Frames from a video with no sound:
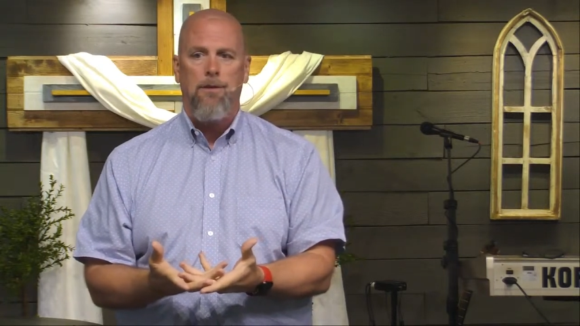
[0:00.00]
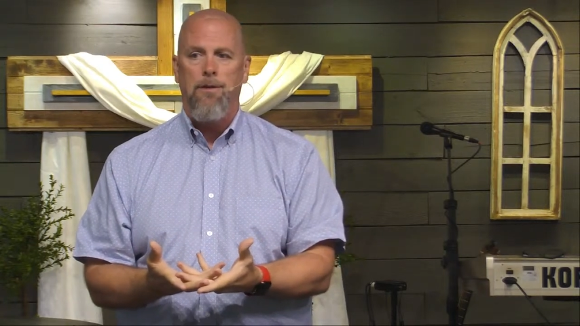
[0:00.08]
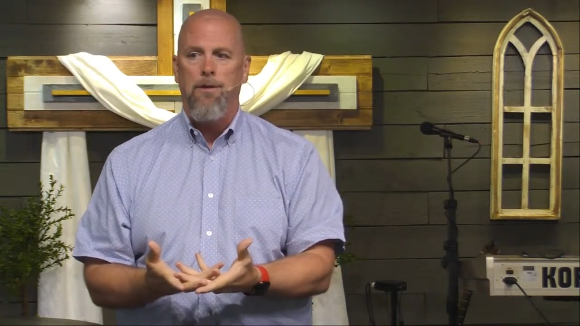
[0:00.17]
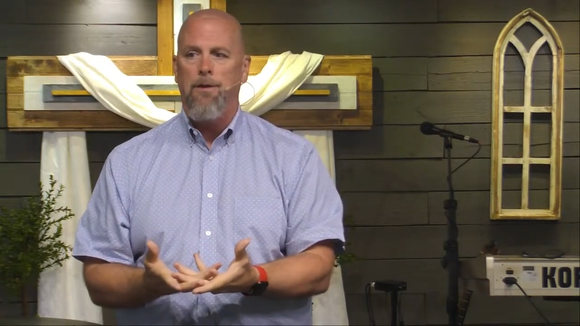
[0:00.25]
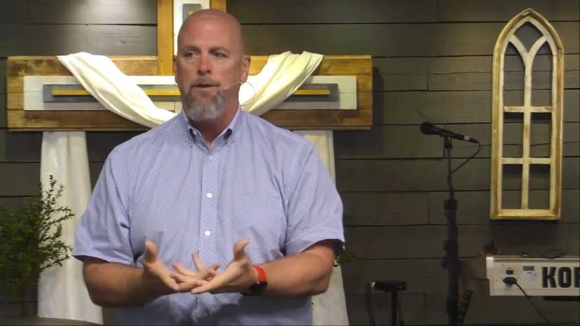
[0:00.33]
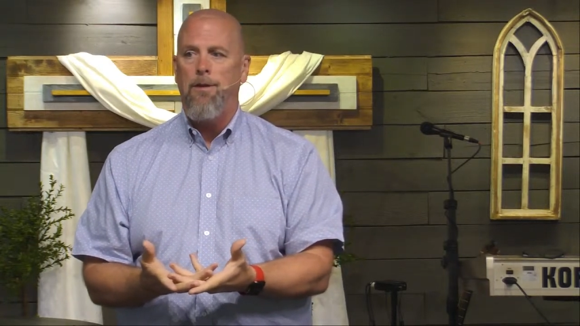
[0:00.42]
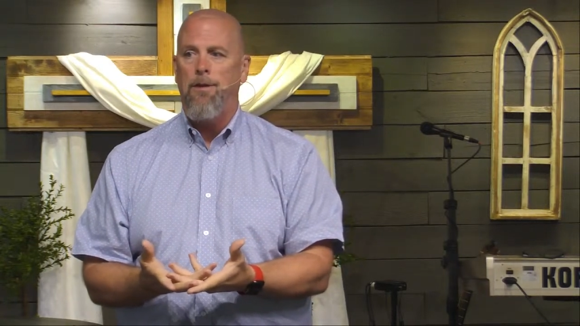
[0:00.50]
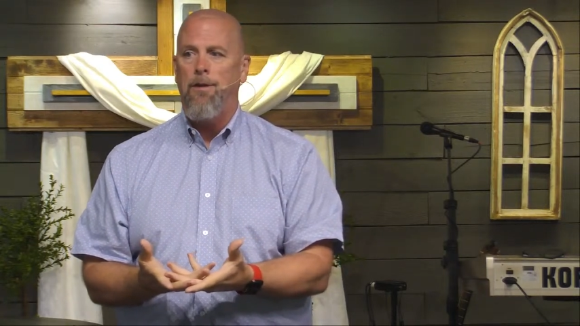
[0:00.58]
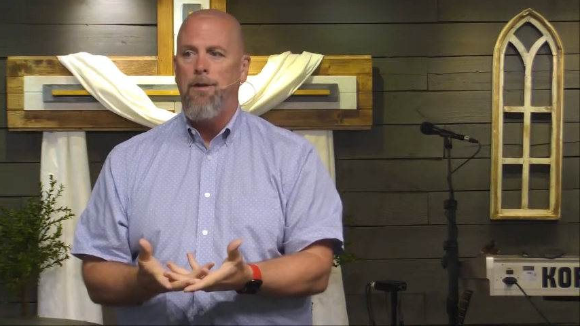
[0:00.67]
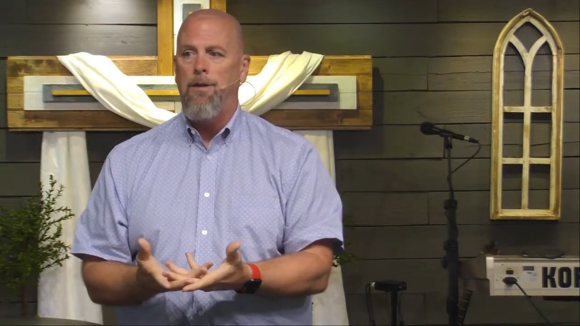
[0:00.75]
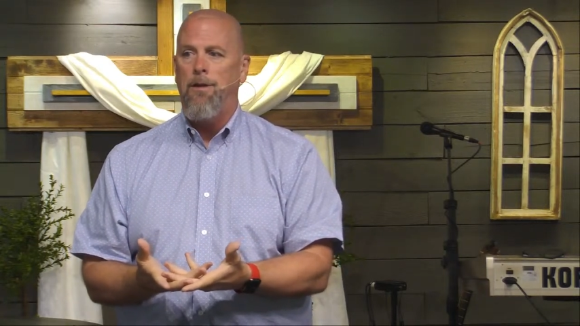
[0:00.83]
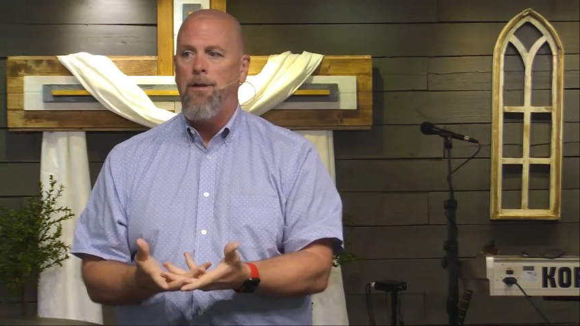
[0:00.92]

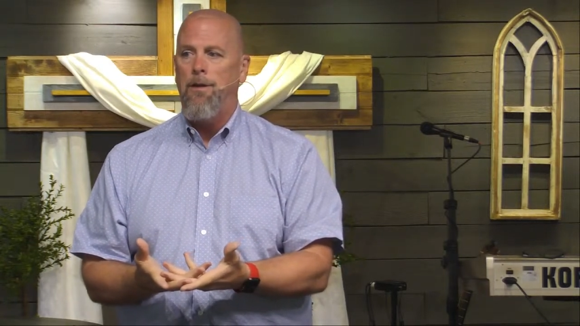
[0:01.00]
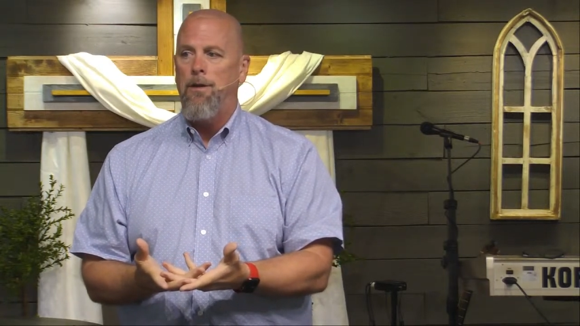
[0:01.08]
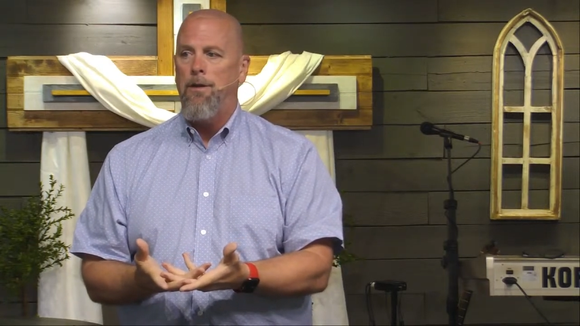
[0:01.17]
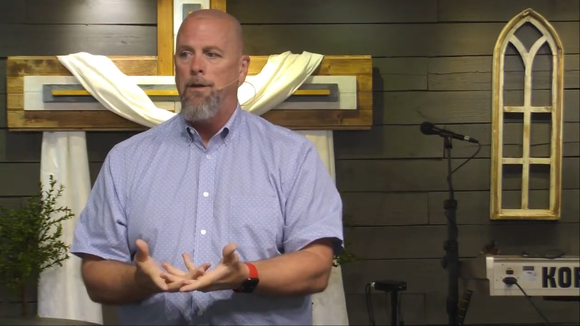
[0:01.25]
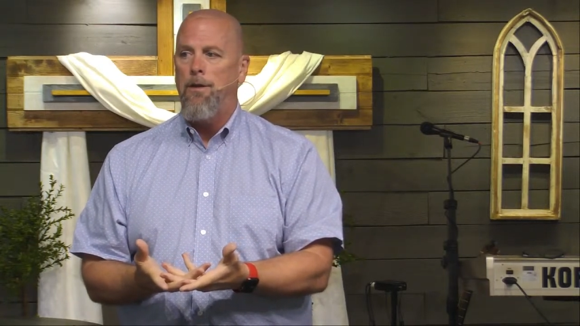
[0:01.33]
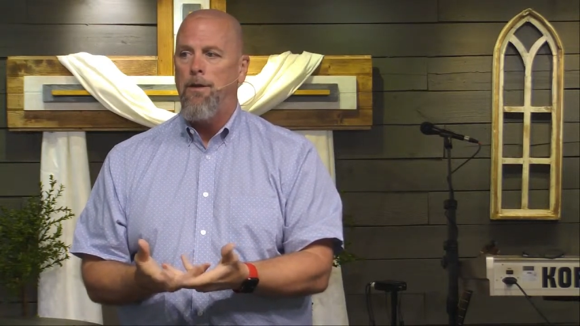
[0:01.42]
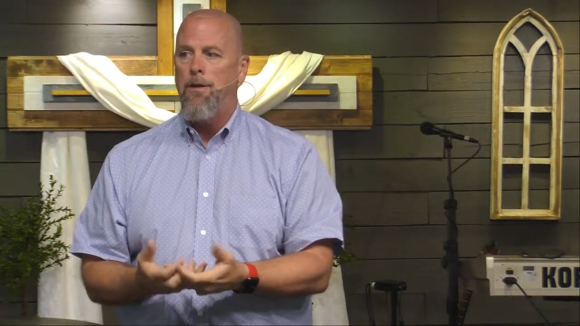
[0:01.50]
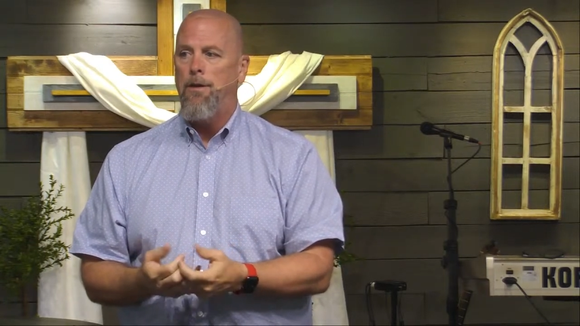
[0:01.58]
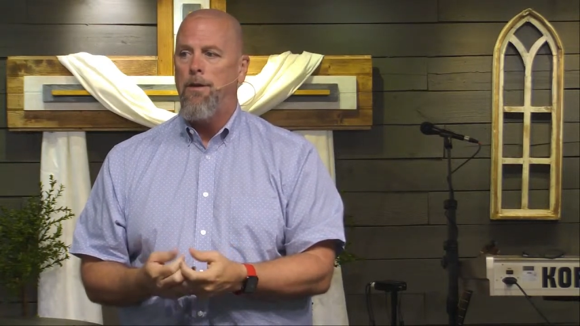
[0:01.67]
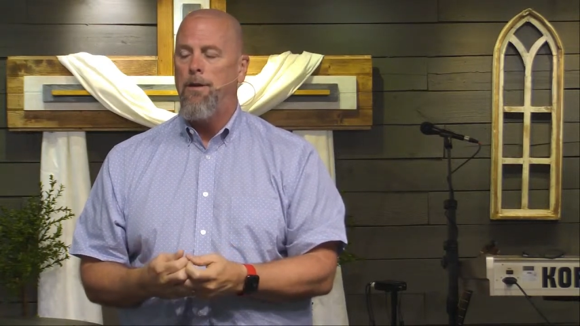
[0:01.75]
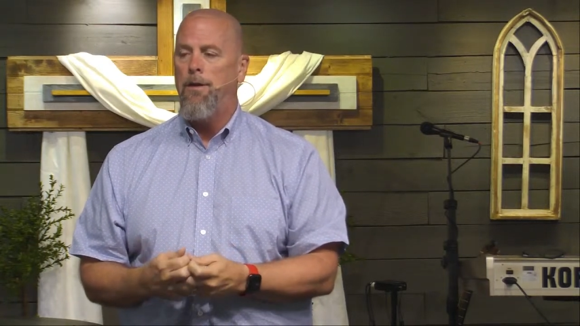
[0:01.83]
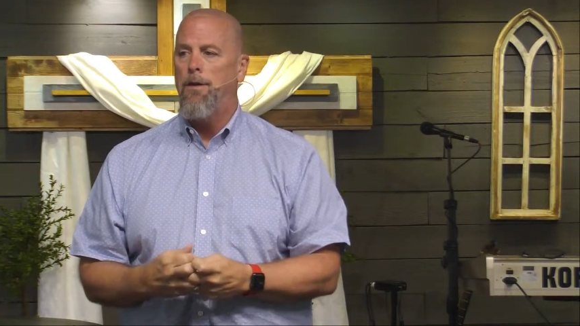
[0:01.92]

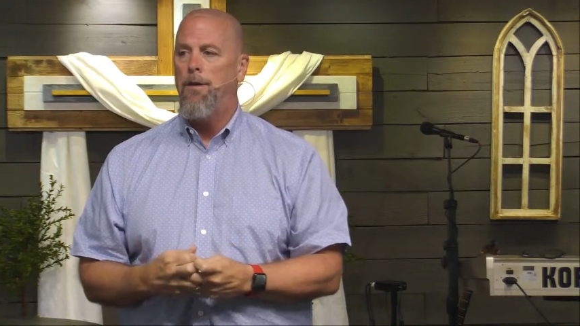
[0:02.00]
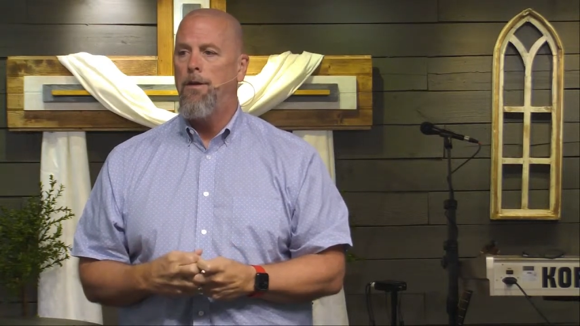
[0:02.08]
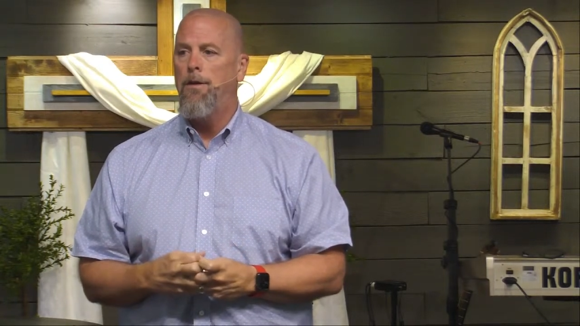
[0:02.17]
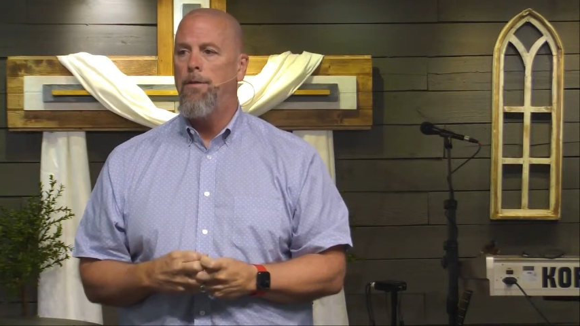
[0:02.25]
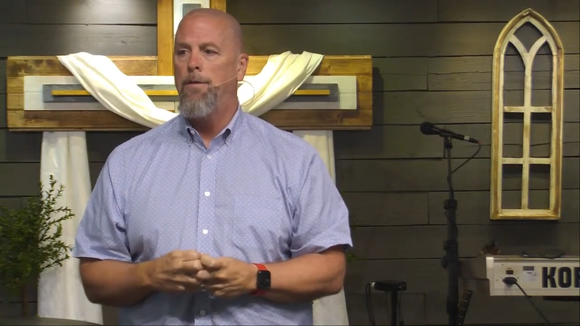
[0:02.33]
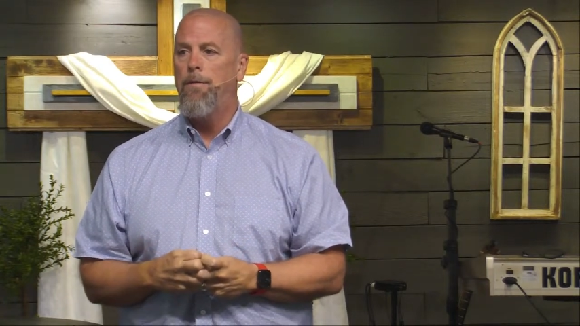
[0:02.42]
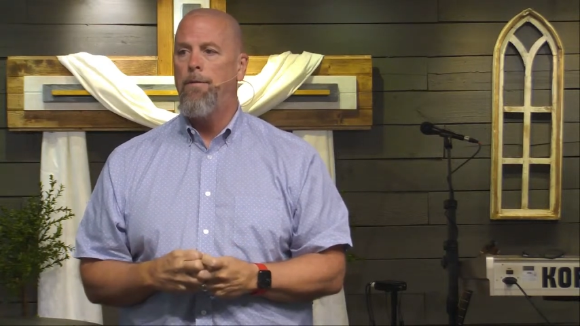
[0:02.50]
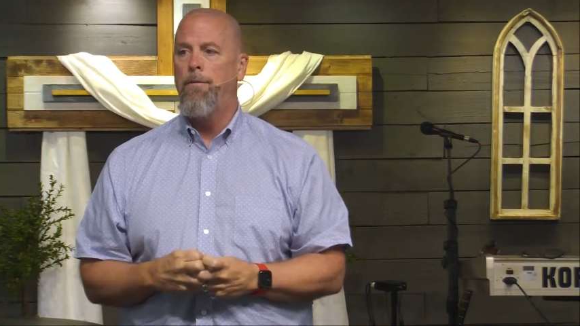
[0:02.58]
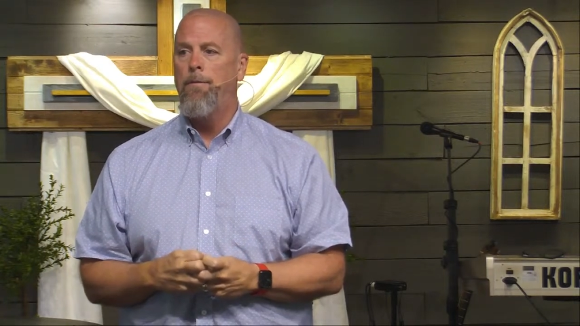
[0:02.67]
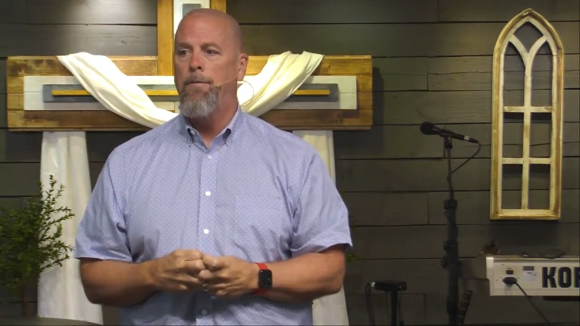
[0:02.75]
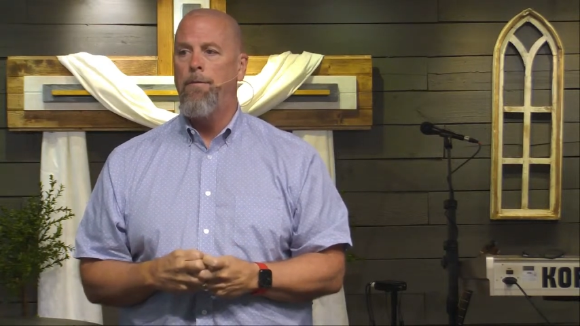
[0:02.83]
Nothing is said.